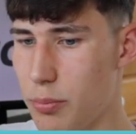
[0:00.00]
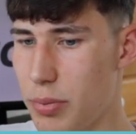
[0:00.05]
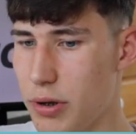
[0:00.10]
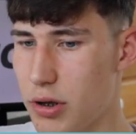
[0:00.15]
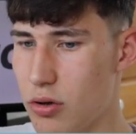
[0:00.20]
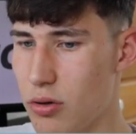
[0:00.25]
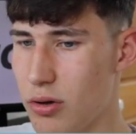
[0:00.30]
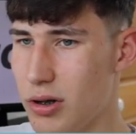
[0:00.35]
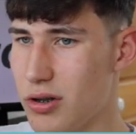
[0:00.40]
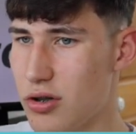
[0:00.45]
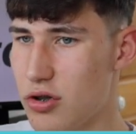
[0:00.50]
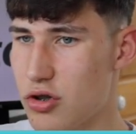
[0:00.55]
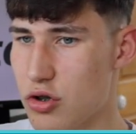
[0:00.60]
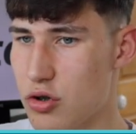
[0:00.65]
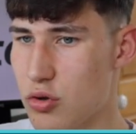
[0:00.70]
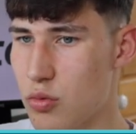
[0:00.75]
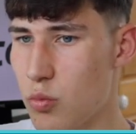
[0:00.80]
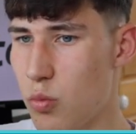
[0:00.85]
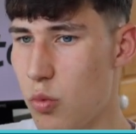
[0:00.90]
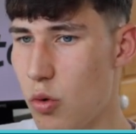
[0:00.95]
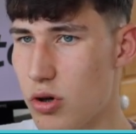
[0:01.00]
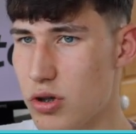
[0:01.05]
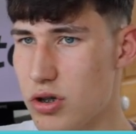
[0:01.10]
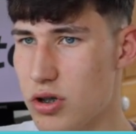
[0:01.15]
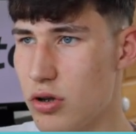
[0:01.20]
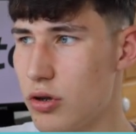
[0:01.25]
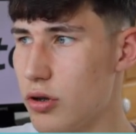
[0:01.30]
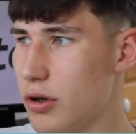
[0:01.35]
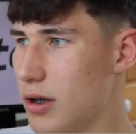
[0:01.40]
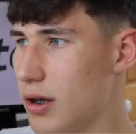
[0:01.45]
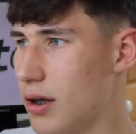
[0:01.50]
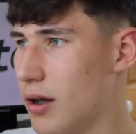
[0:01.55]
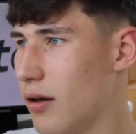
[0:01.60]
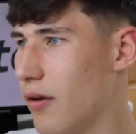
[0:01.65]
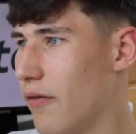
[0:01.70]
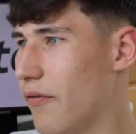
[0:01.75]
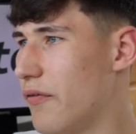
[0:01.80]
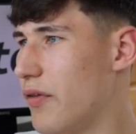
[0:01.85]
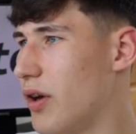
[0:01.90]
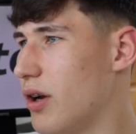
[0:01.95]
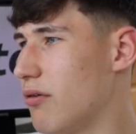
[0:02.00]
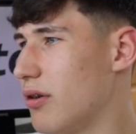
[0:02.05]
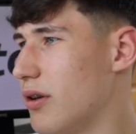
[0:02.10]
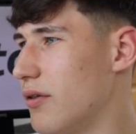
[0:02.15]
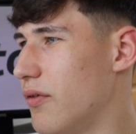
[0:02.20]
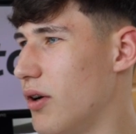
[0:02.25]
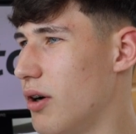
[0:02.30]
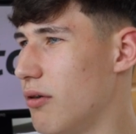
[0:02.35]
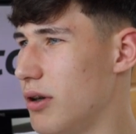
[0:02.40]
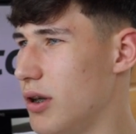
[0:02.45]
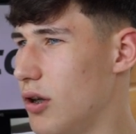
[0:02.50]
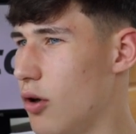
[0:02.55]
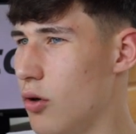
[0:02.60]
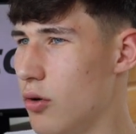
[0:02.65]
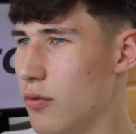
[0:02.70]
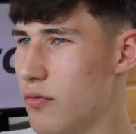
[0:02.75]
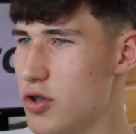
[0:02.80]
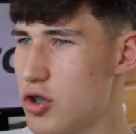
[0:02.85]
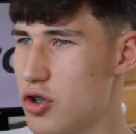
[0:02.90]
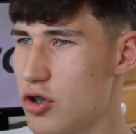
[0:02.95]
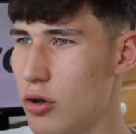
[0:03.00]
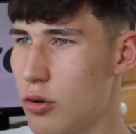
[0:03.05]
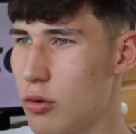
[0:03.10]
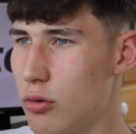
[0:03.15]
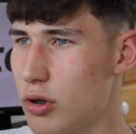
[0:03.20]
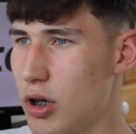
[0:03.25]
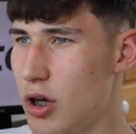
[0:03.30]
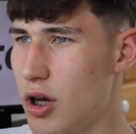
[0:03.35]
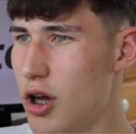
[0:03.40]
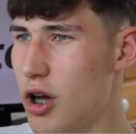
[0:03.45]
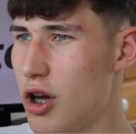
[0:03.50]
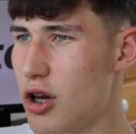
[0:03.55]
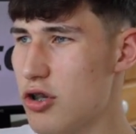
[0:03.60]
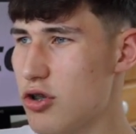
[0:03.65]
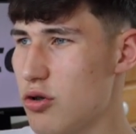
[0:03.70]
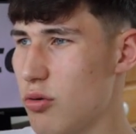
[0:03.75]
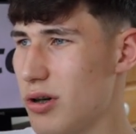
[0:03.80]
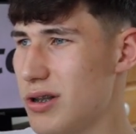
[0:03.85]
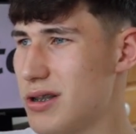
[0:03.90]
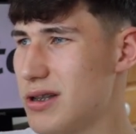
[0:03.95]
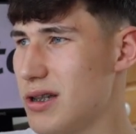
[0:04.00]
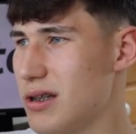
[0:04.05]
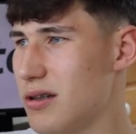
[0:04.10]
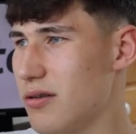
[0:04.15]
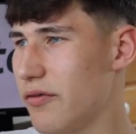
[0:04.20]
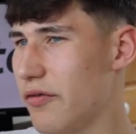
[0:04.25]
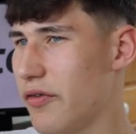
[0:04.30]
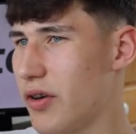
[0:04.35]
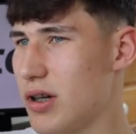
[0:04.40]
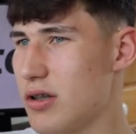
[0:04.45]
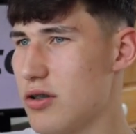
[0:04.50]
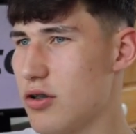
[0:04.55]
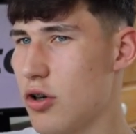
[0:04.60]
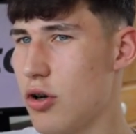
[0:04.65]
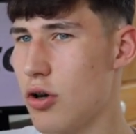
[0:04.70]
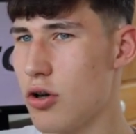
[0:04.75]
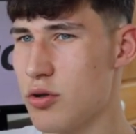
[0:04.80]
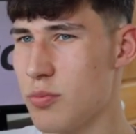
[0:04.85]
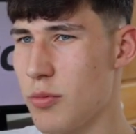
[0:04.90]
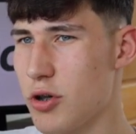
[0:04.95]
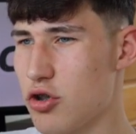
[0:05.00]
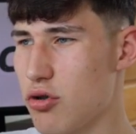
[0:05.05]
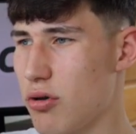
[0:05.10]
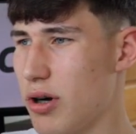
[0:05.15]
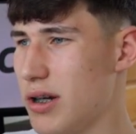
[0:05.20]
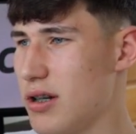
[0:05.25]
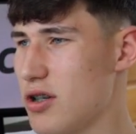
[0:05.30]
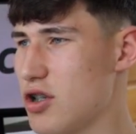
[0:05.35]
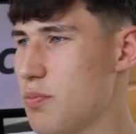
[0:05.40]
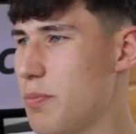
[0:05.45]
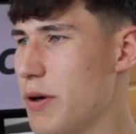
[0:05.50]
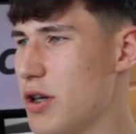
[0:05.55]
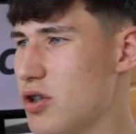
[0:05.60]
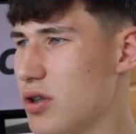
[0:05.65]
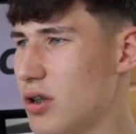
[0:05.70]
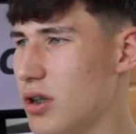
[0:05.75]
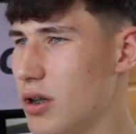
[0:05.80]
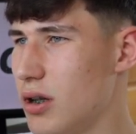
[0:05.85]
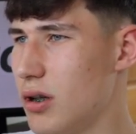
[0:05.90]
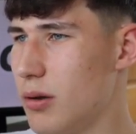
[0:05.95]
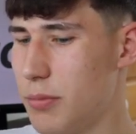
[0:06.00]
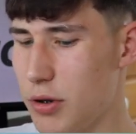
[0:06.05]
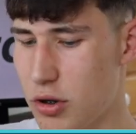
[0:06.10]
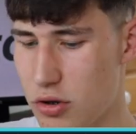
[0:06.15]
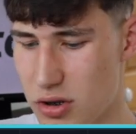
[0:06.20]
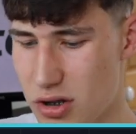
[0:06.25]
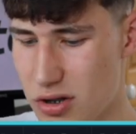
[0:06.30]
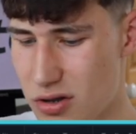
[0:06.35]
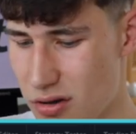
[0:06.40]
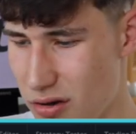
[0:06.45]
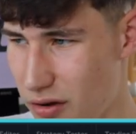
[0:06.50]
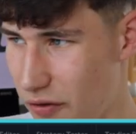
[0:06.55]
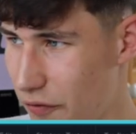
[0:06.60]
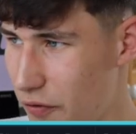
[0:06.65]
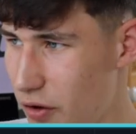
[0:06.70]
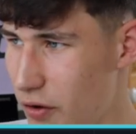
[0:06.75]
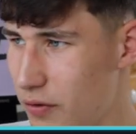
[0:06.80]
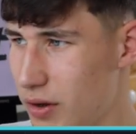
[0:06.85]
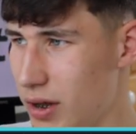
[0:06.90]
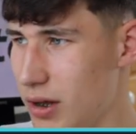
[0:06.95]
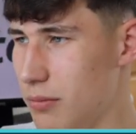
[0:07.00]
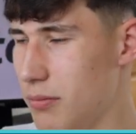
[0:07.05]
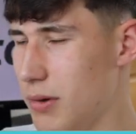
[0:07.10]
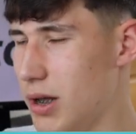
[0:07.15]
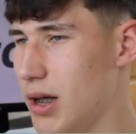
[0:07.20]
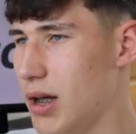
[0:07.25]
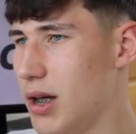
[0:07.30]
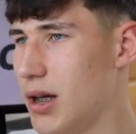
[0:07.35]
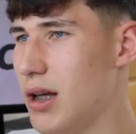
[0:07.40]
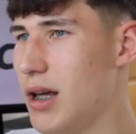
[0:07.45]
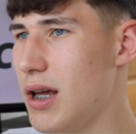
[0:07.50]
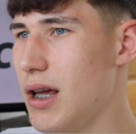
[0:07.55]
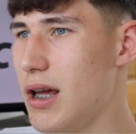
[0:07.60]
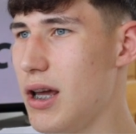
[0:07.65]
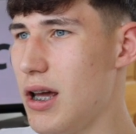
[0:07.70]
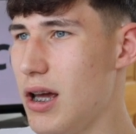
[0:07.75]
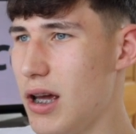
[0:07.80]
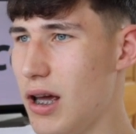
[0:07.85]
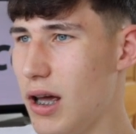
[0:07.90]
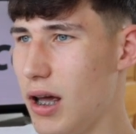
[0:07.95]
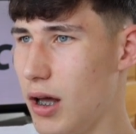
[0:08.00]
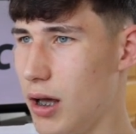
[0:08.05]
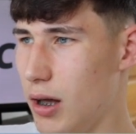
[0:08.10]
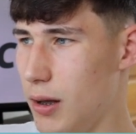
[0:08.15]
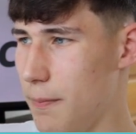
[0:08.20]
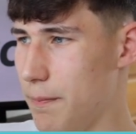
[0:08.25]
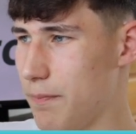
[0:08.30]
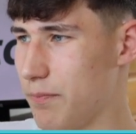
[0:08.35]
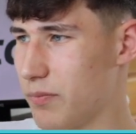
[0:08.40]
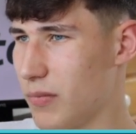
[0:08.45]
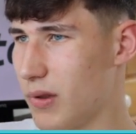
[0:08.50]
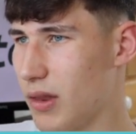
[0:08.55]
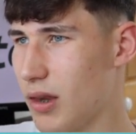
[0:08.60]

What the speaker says: Bitcoin just was looking very, very oversold, so I did in fact close my trade, especially because it's on the 15 minute. and